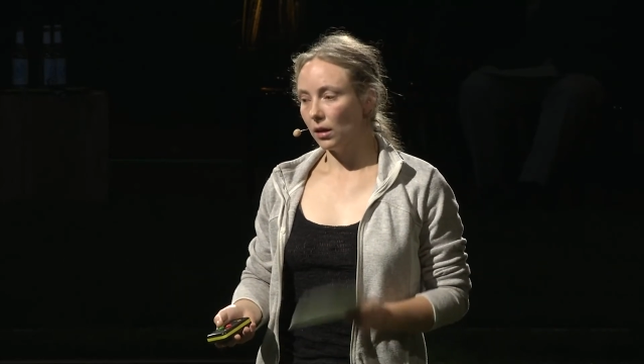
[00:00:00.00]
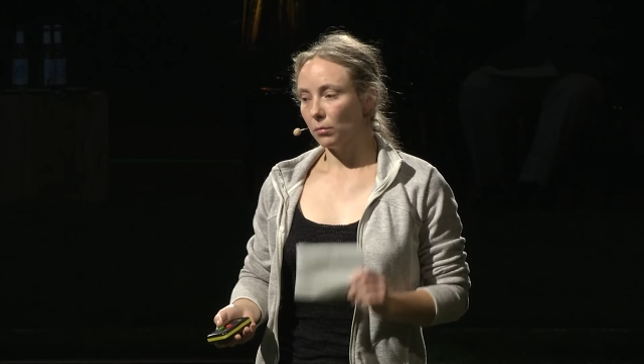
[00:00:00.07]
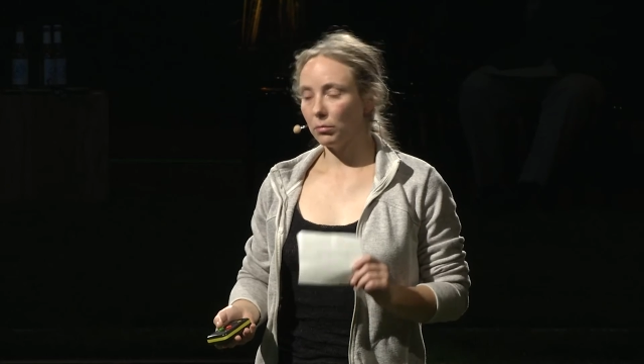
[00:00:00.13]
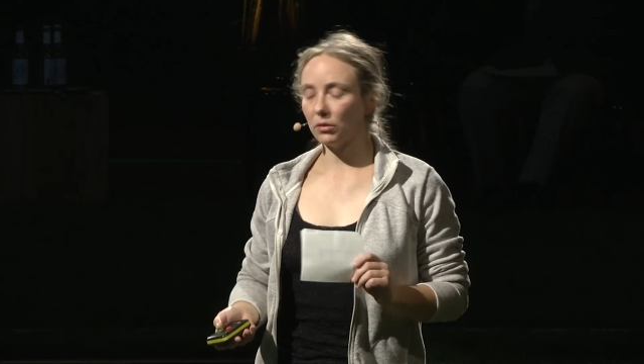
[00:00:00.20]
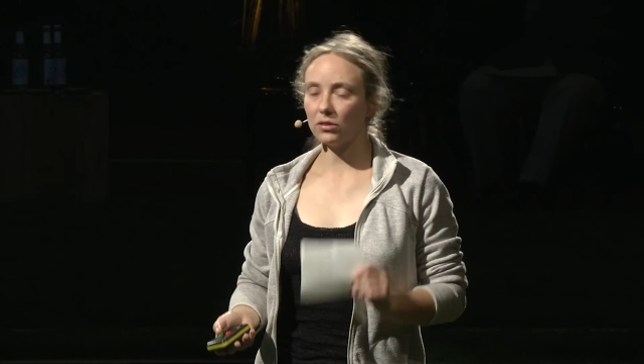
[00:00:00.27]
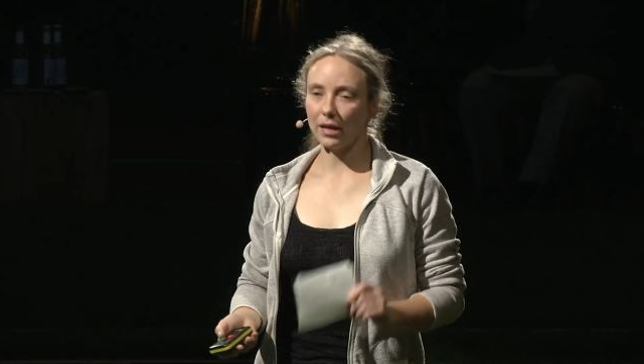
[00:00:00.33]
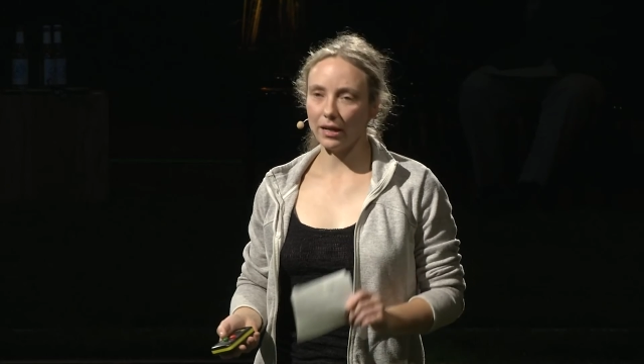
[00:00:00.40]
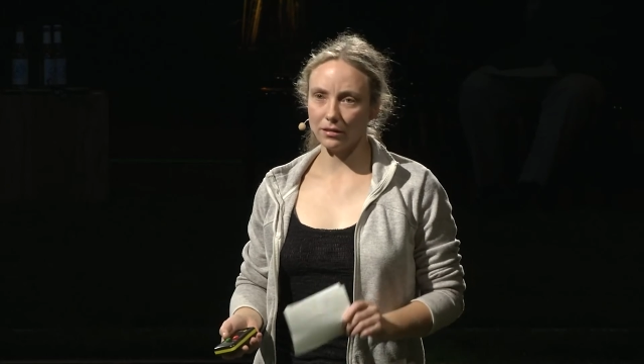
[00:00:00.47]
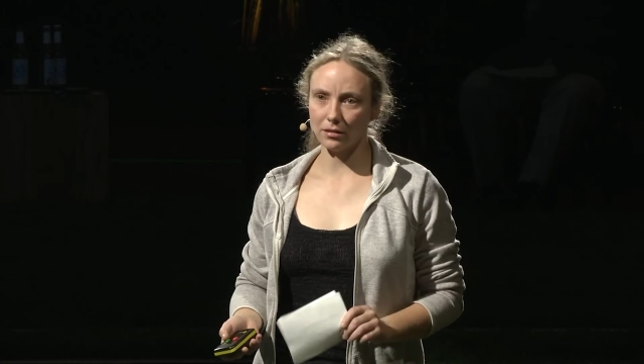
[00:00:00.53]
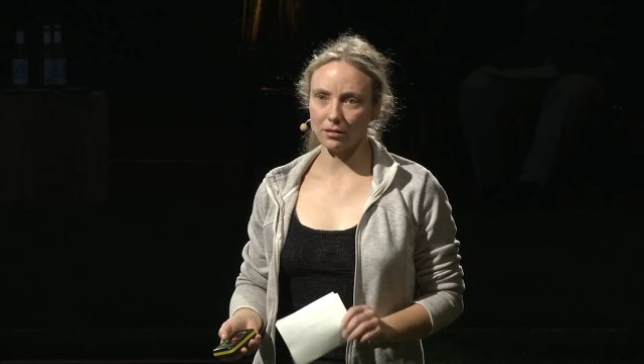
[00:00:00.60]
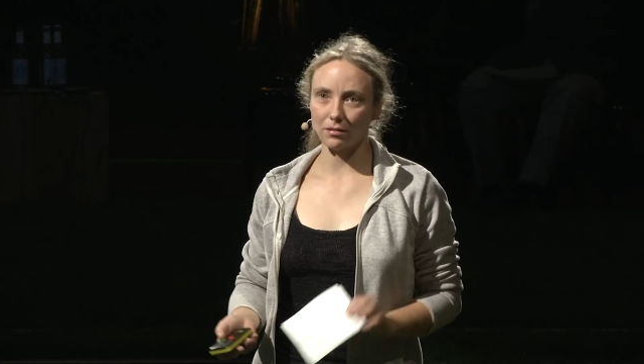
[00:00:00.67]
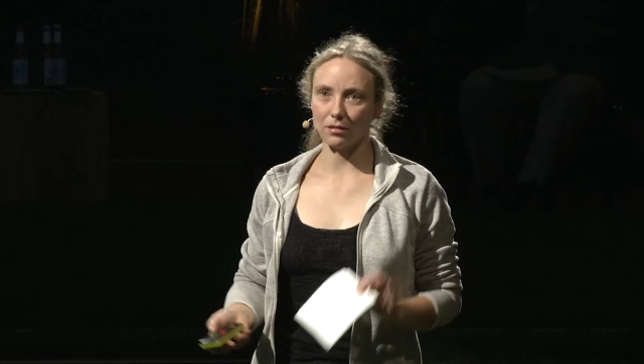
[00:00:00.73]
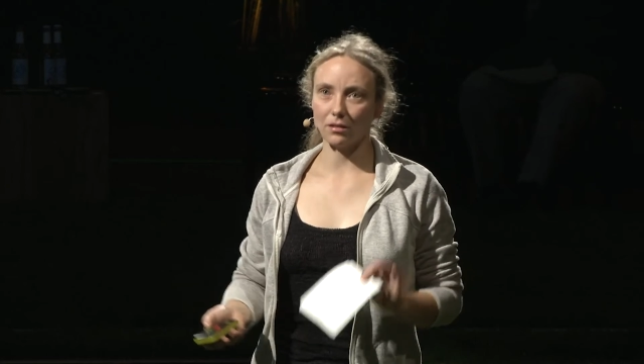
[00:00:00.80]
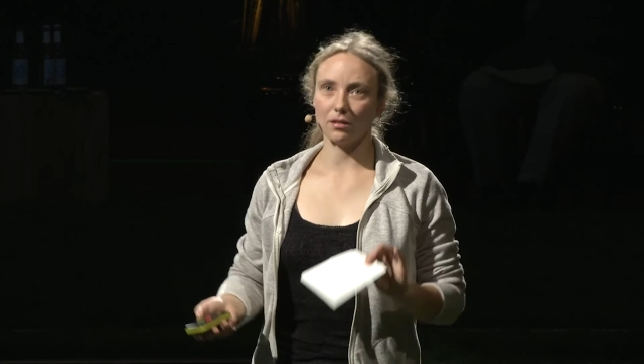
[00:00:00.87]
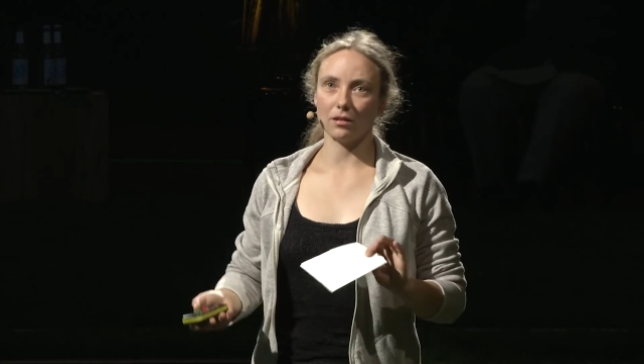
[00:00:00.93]
But
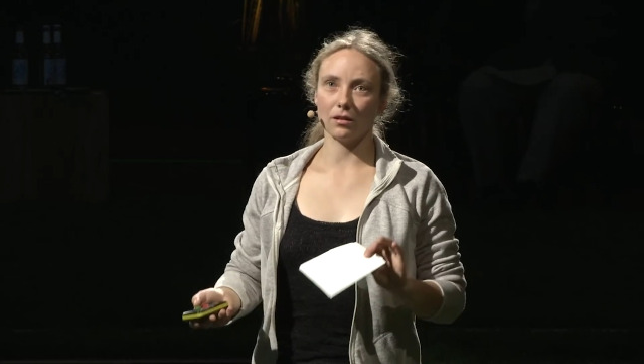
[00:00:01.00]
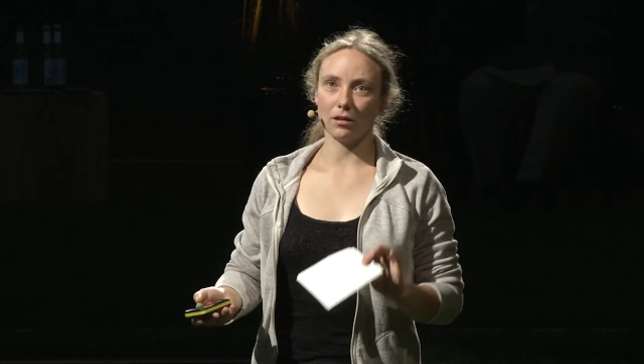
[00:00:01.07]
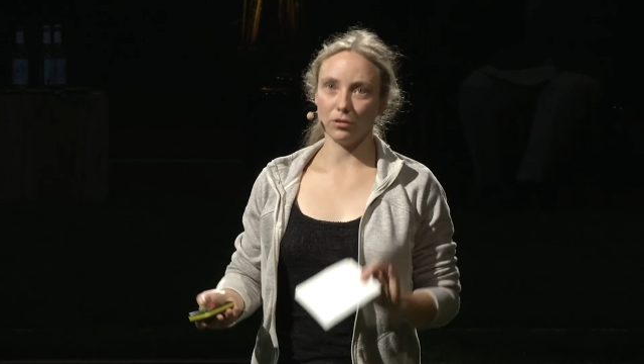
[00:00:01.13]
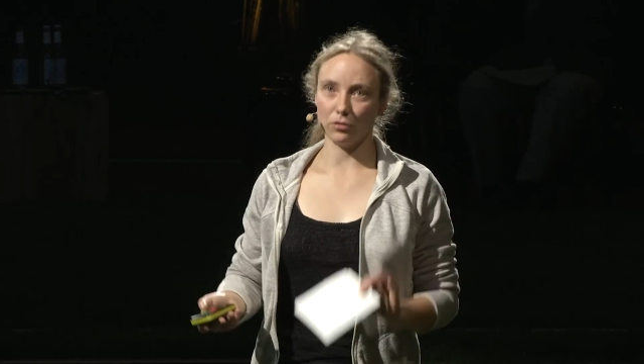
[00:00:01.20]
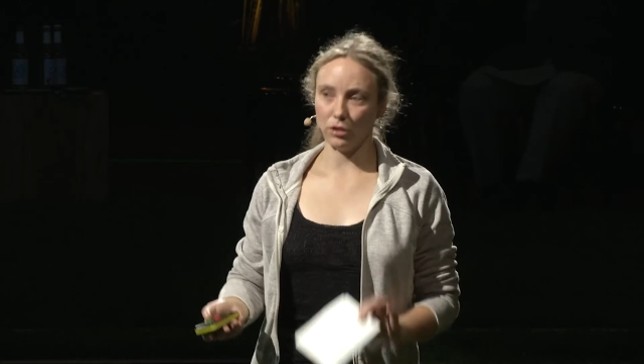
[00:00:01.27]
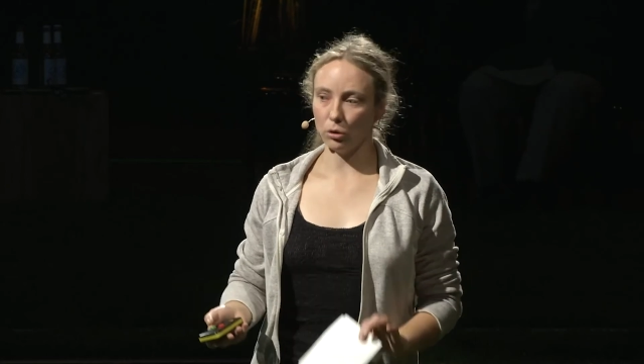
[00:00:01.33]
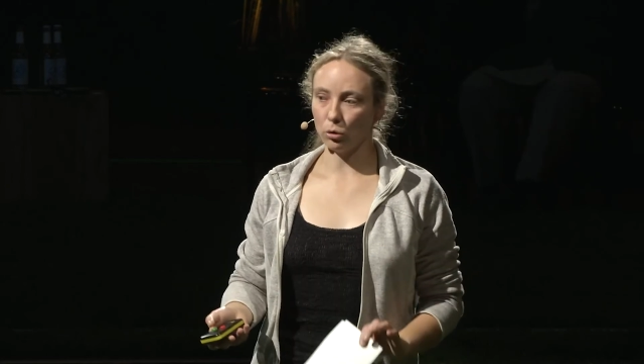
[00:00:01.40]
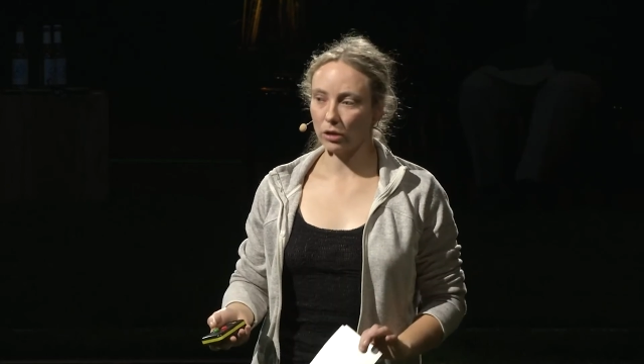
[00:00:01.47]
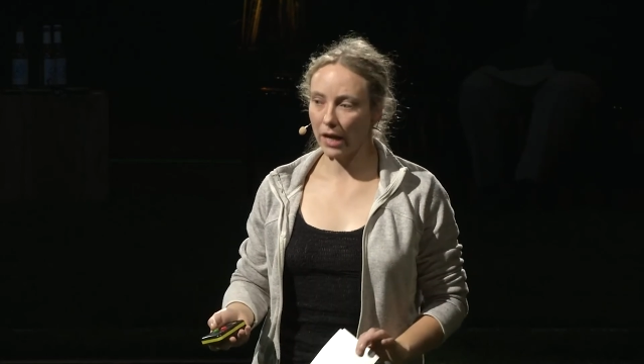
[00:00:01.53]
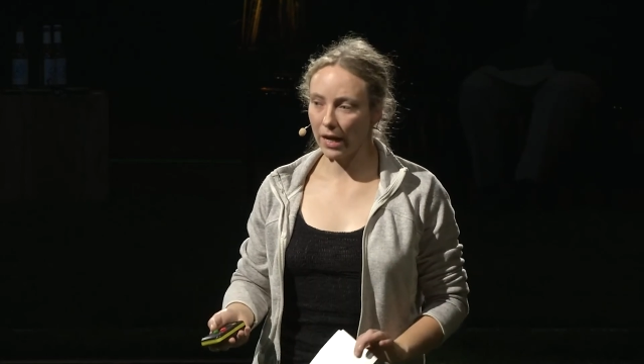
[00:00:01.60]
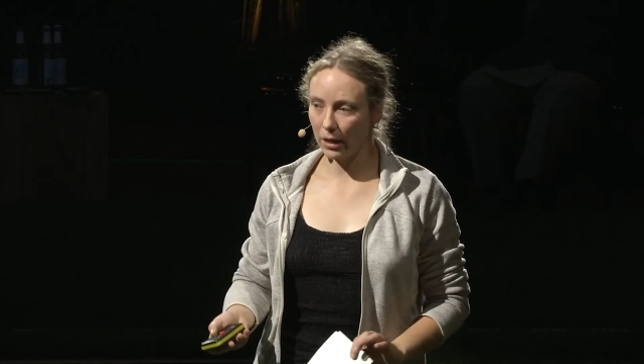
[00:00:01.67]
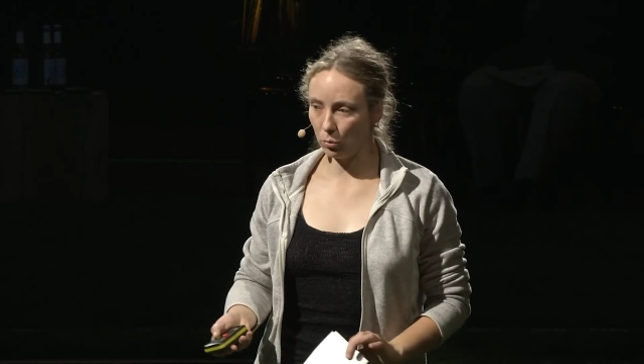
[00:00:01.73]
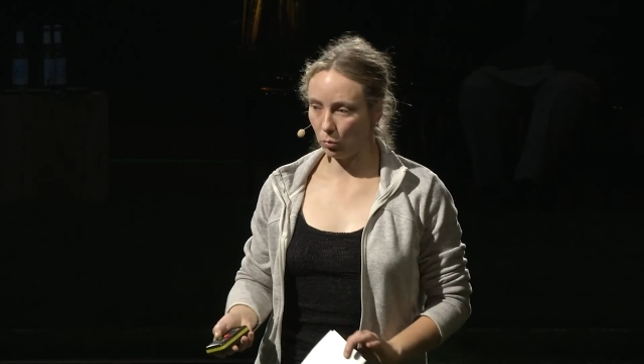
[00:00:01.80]
that's the okay